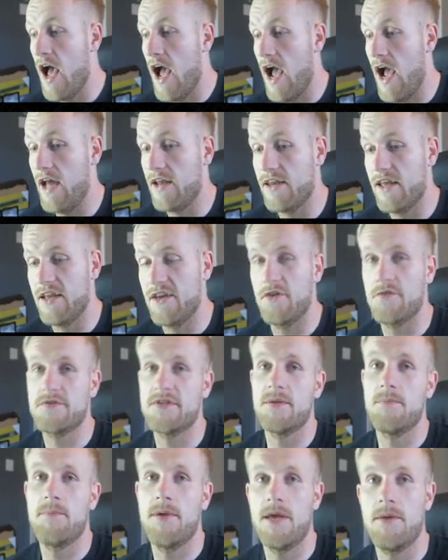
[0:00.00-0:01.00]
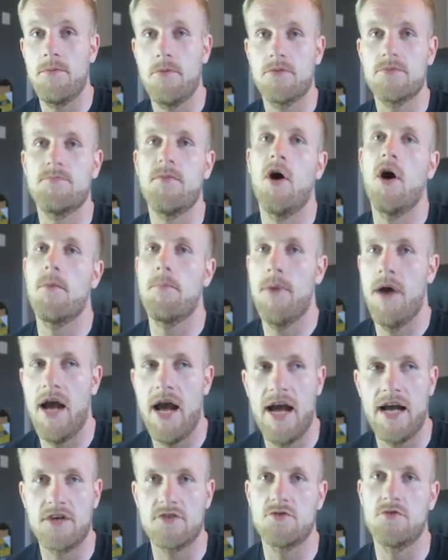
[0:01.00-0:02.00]
And then obviously people buy
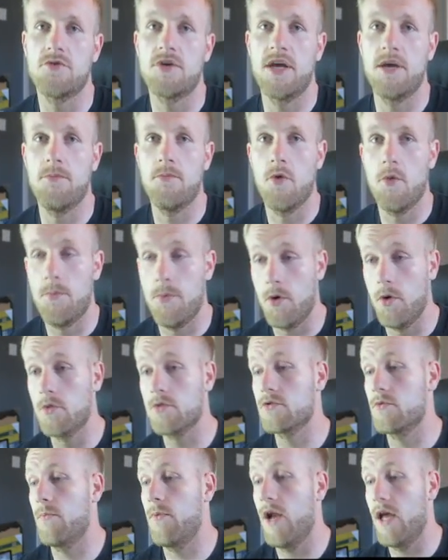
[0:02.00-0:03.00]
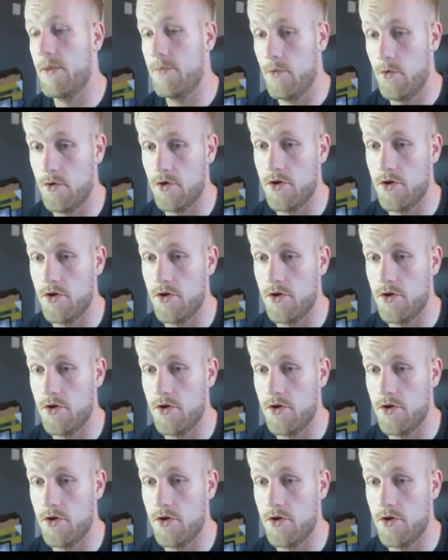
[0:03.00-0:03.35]
packs or get more pulls or play more